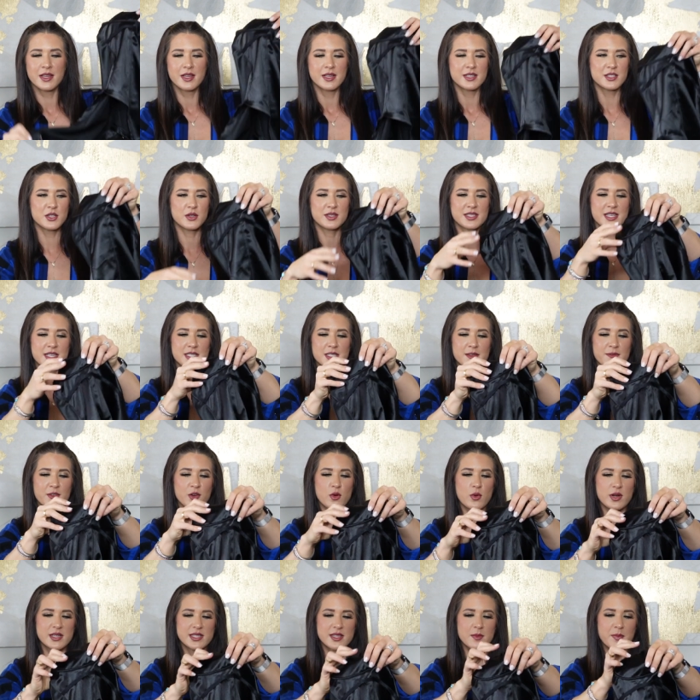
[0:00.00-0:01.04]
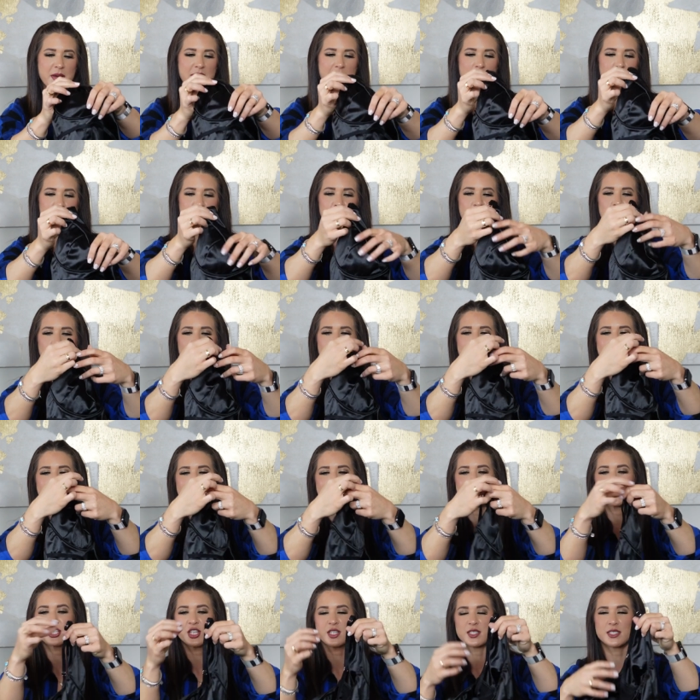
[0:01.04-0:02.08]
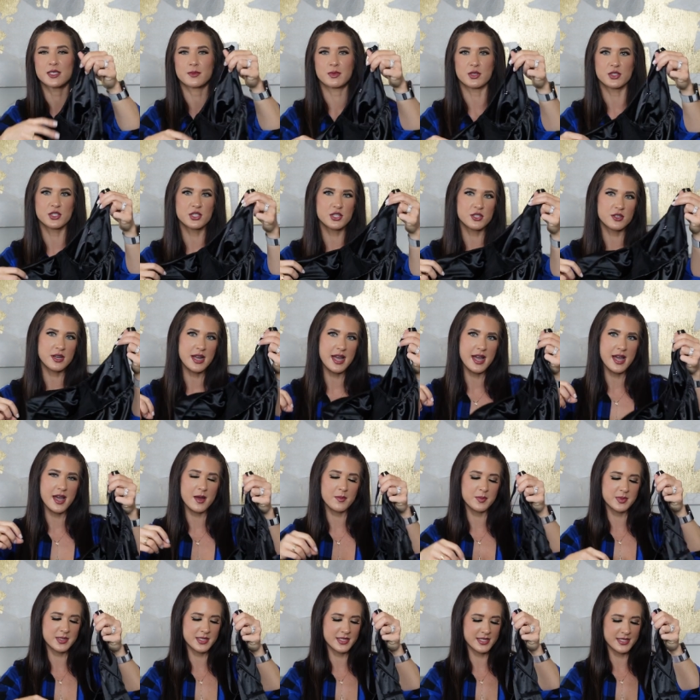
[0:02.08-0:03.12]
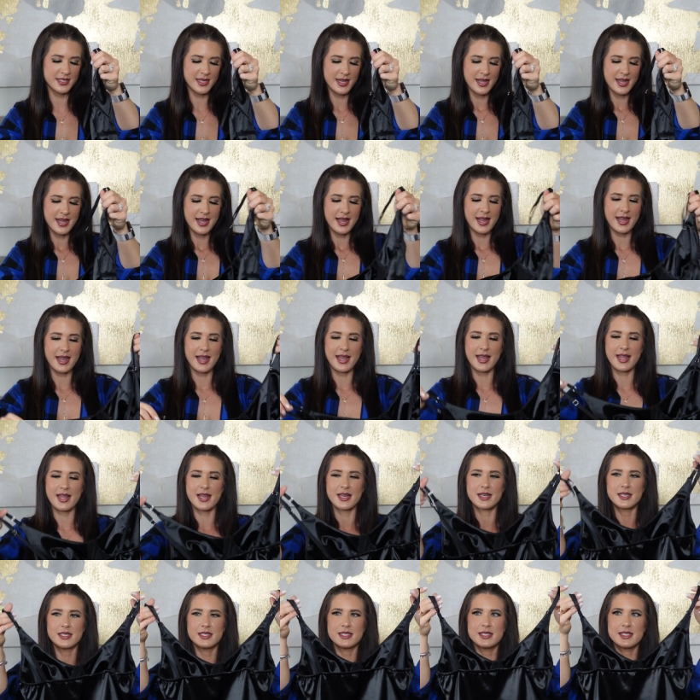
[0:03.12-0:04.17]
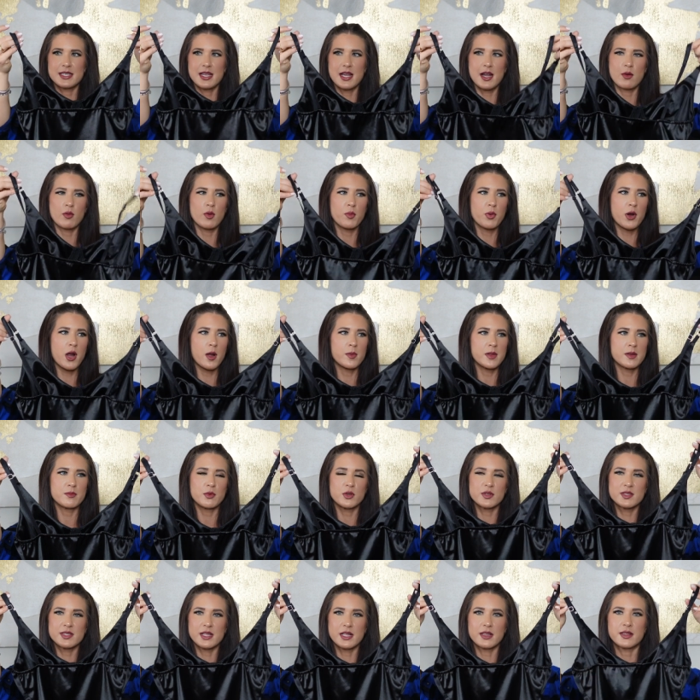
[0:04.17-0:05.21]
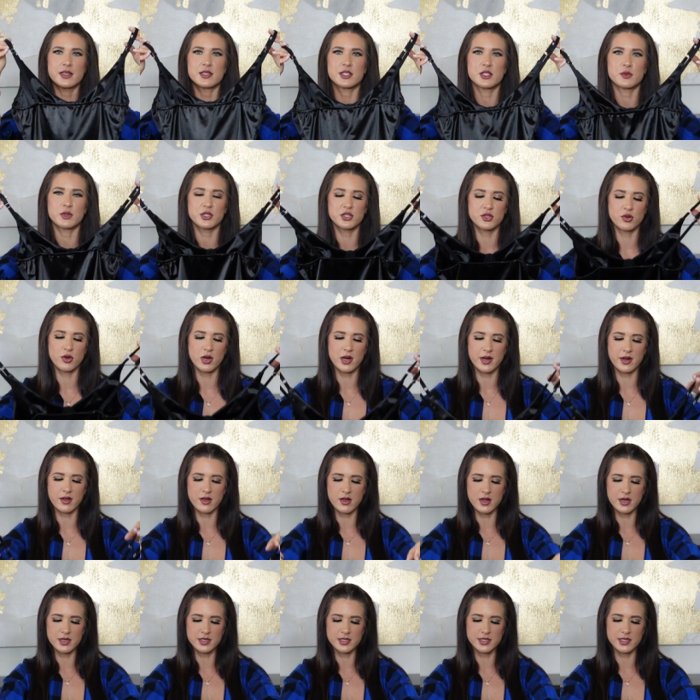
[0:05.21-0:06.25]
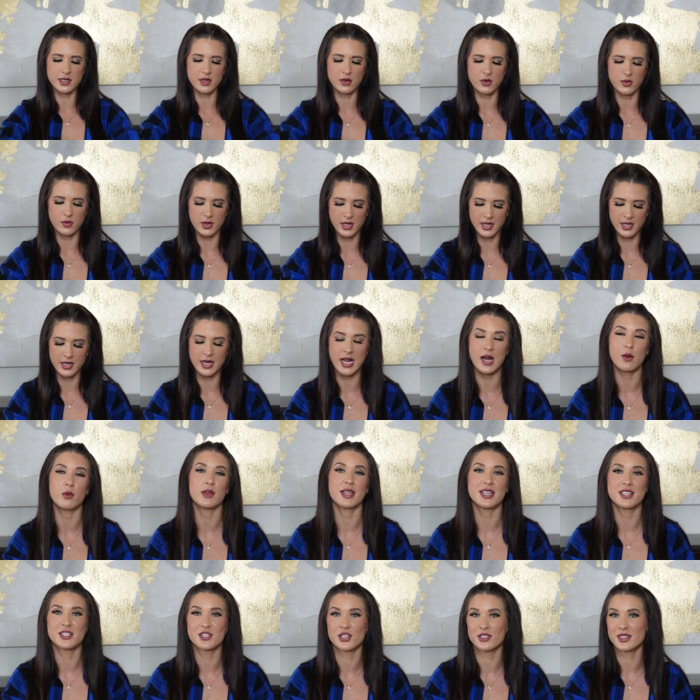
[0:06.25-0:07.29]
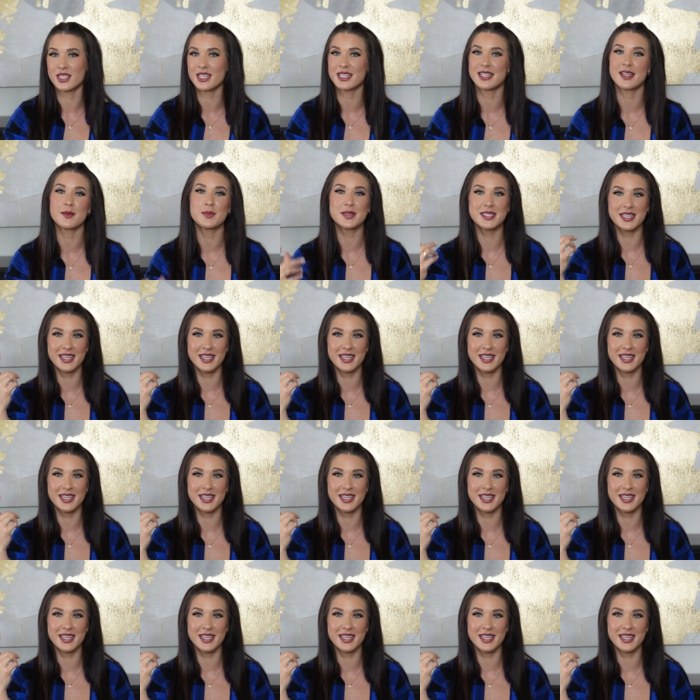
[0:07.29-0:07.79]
so it's easy for going to the bathroom. It has adjustable straps and I will probably most likely do a try on. So I will insert the clips